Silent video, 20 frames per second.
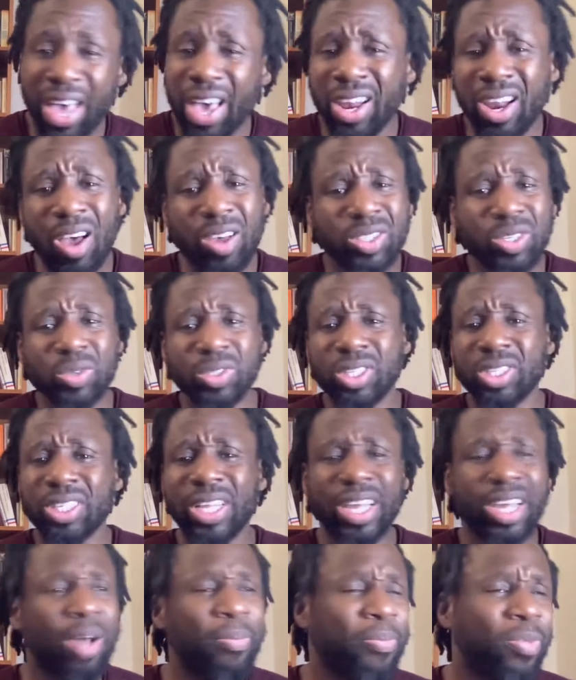And also it's just
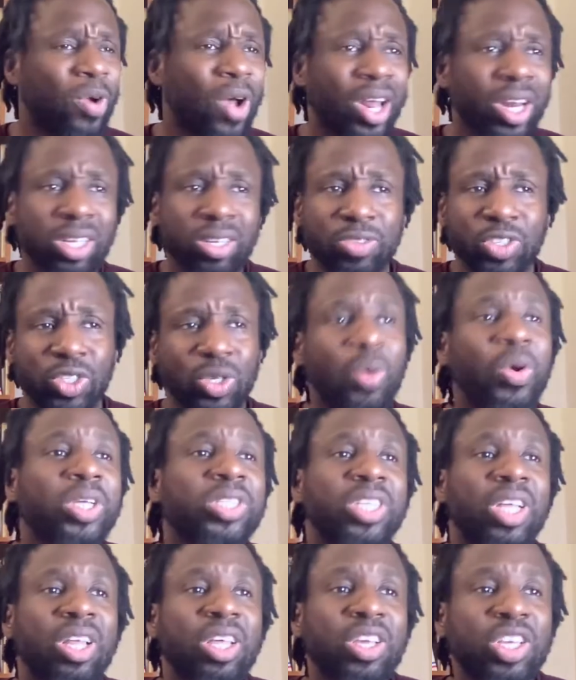like a product of
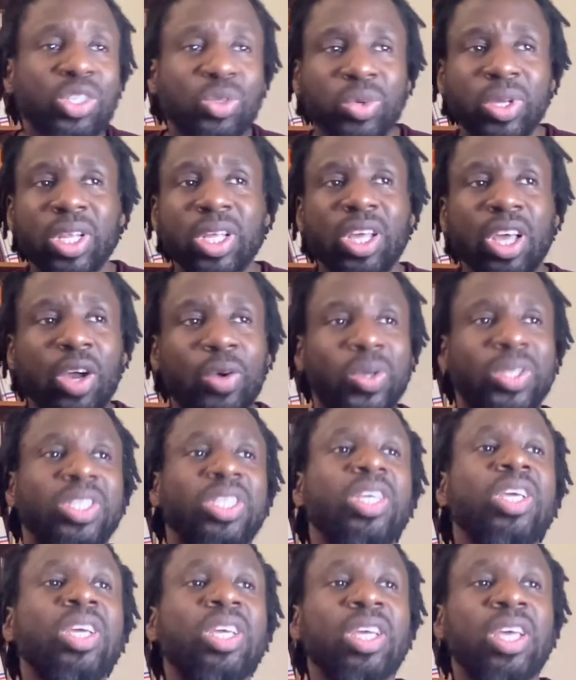storytelling, because really a
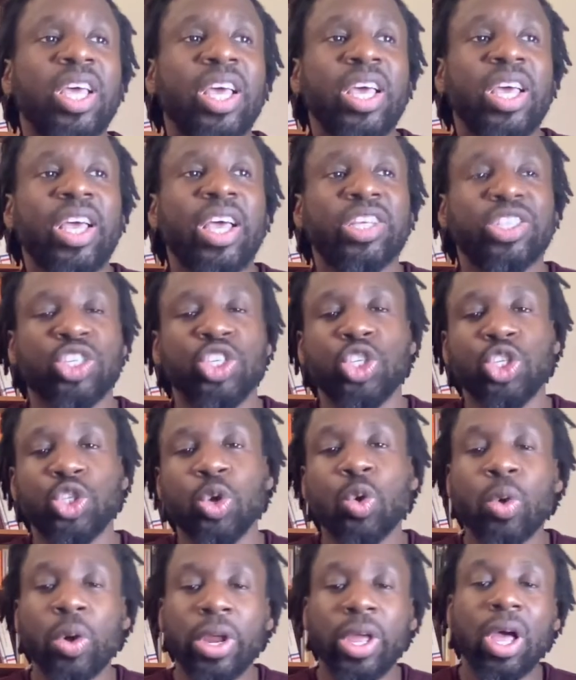critique is a
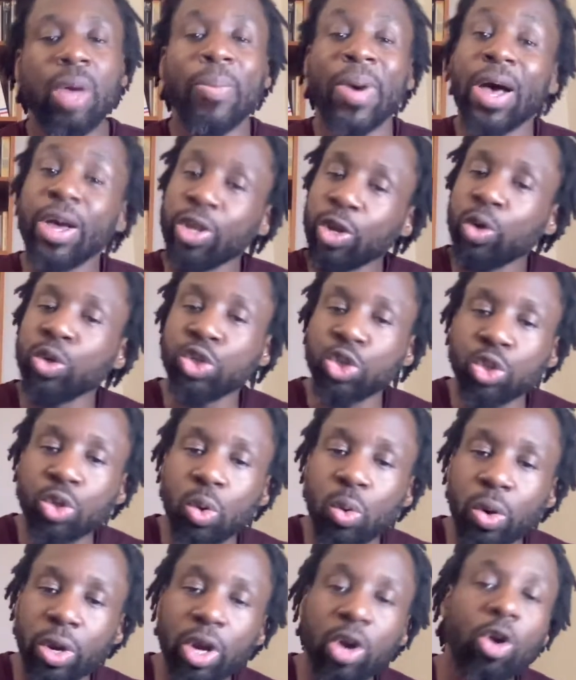story about your
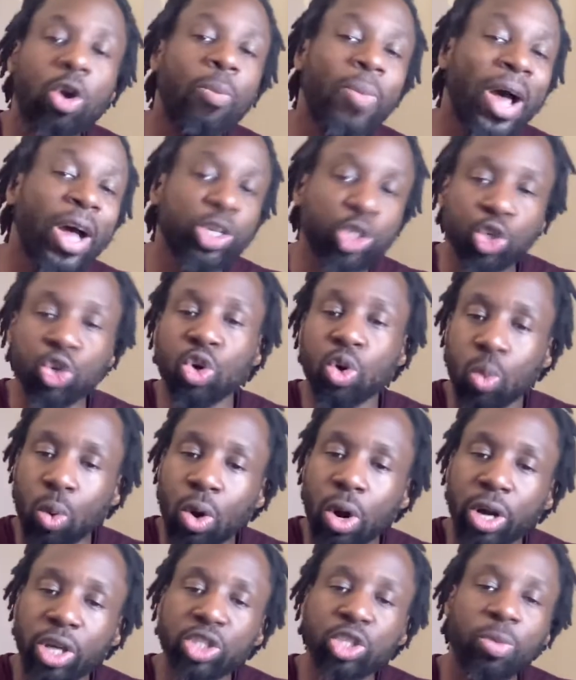story or about your
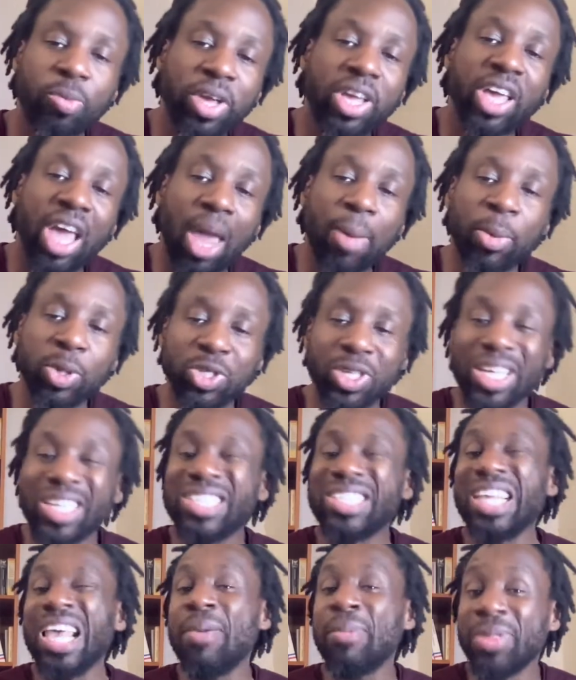work. So being able to
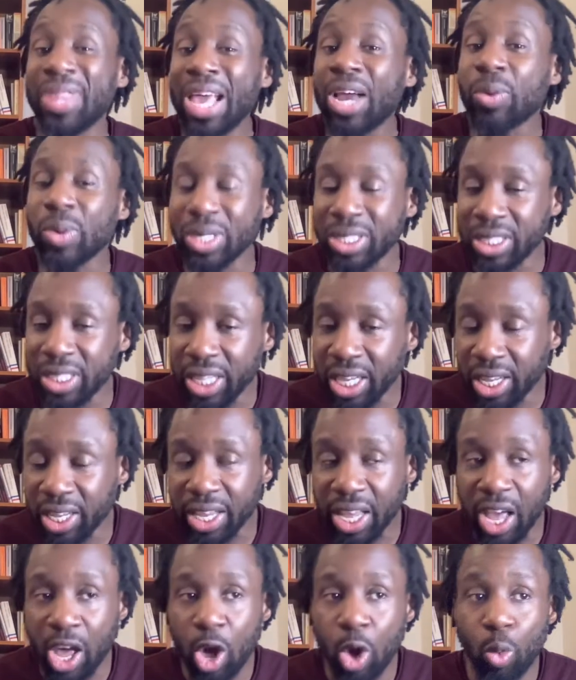examine that critique
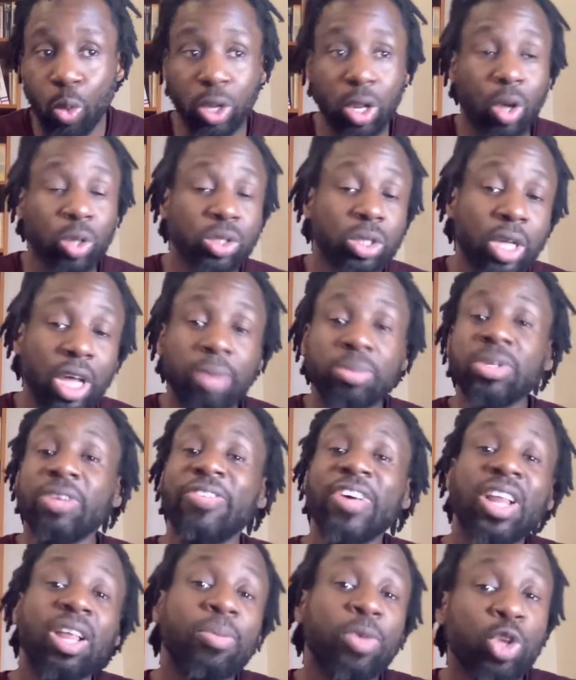will also help
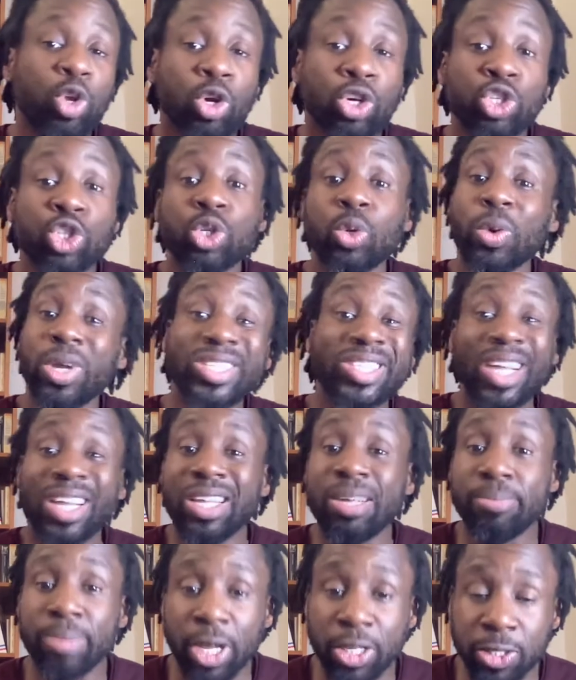develop your storytelling
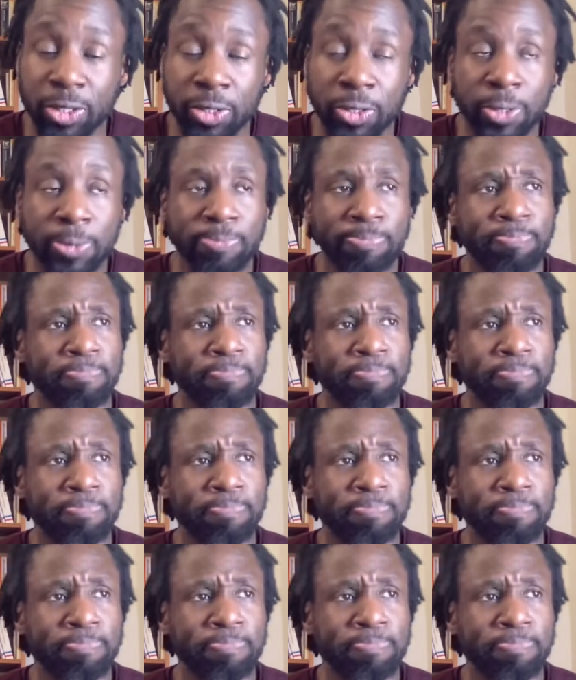muscles.